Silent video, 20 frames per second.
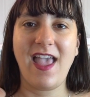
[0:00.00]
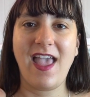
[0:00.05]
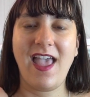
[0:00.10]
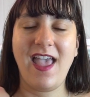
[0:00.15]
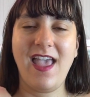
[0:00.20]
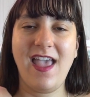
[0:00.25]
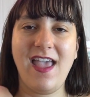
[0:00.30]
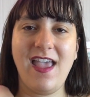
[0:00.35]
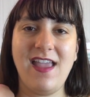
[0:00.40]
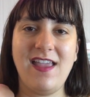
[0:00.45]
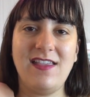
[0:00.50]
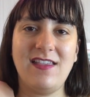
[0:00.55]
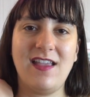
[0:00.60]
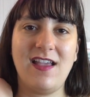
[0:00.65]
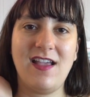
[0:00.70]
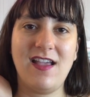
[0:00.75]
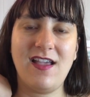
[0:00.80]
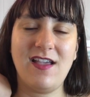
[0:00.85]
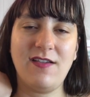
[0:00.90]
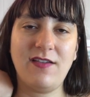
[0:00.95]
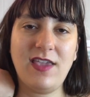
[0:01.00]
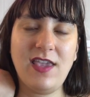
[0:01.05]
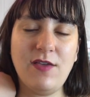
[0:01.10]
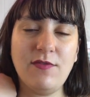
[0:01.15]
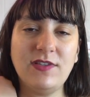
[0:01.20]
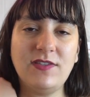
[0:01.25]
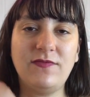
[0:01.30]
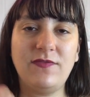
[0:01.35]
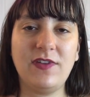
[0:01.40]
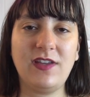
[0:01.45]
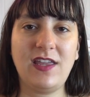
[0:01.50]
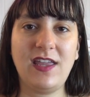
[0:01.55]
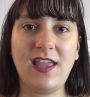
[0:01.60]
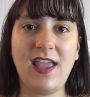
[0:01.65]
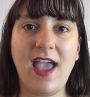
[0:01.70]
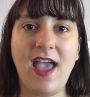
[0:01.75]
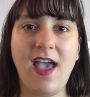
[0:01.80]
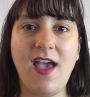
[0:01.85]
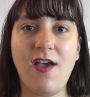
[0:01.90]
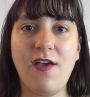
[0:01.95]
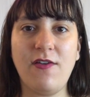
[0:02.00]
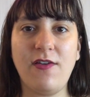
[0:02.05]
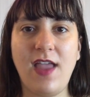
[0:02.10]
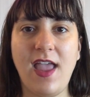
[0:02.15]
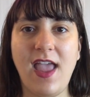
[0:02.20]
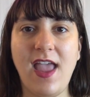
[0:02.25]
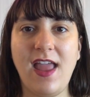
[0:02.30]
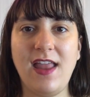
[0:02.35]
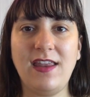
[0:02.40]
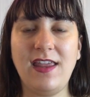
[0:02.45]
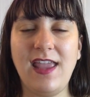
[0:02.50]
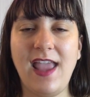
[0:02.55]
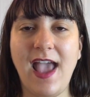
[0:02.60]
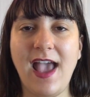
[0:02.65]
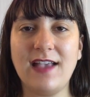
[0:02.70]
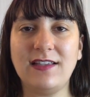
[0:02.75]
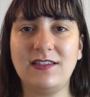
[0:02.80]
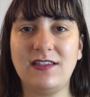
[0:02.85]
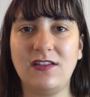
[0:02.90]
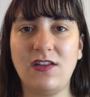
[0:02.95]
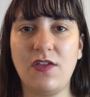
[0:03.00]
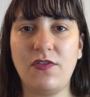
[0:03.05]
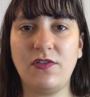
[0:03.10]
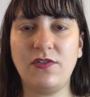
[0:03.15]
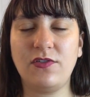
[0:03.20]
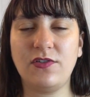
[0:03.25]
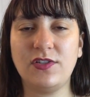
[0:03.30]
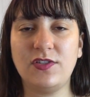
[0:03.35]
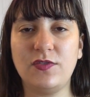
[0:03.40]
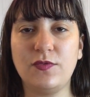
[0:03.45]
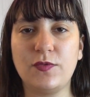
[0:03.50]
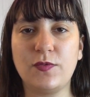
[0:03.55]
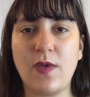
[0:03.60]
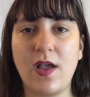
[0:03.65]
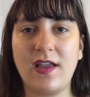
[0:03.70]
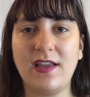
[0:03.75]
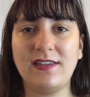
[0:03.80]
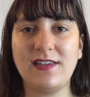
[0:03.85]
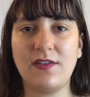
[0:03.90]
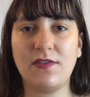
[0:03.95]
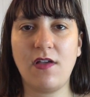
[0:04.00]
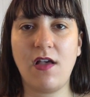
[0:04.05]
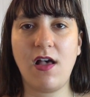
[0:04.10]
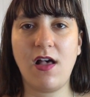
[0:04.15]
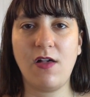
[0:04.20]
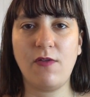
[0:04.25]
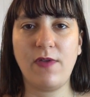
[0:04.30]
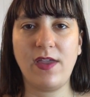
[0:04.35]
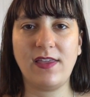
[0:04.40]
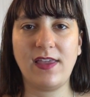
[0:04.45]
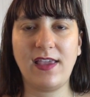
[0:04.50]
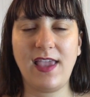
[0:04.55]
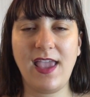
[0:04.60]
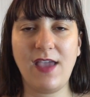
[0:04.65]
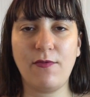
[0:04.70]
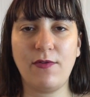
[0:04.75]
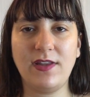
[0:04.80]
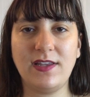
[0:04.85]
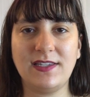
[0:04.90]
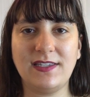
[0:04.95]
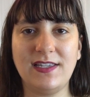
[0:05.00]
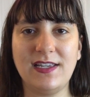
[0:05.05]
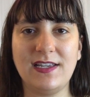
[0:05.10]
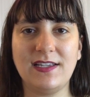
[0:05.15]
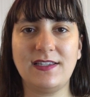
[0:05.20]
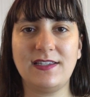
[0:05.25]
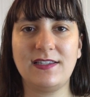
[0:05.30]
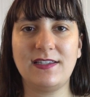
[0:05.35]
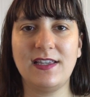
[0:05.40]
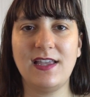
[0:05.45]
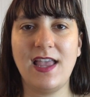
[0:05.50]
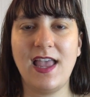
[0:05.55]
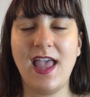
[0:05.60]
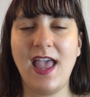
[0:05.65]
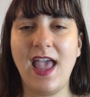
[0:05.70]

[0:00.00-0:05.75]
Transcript: And he was freaking out, and he asked another nurse who was walking down the hallway like, hey, what is this?